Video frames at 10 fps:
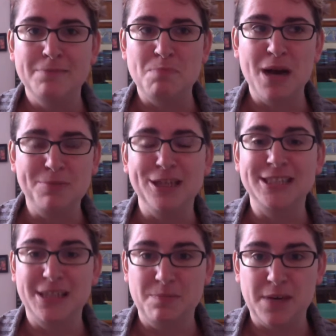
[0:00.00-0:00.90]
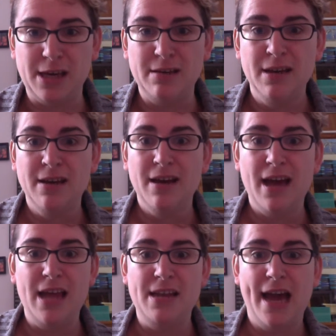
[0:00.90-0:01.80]
publics can be
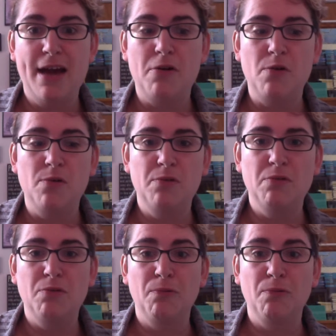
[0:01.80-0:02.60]
and how